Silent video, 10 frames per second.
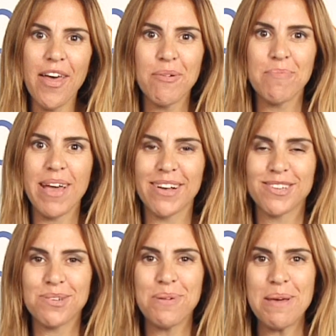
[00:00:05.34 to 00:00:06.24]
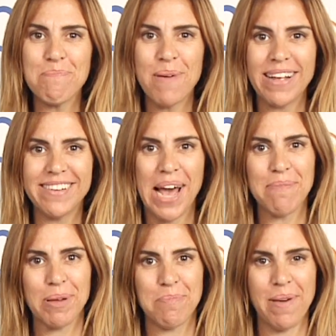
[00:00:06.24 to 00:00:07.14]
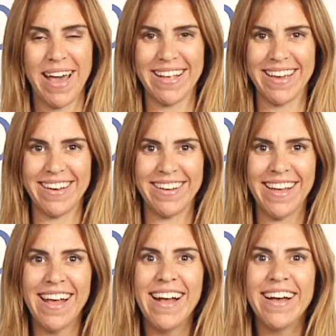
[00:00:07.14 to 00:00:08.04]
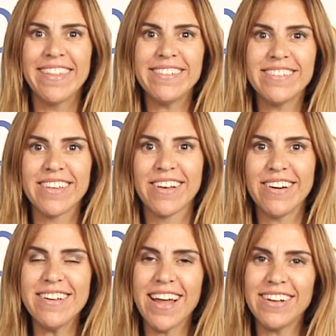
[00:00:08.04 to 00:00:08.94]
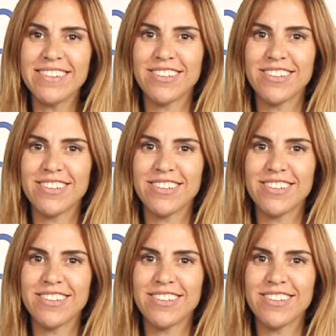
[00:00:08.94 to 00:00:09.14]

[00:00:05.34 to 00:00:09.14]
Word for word: that would make a sweet bedtime companion. This is the Goodnight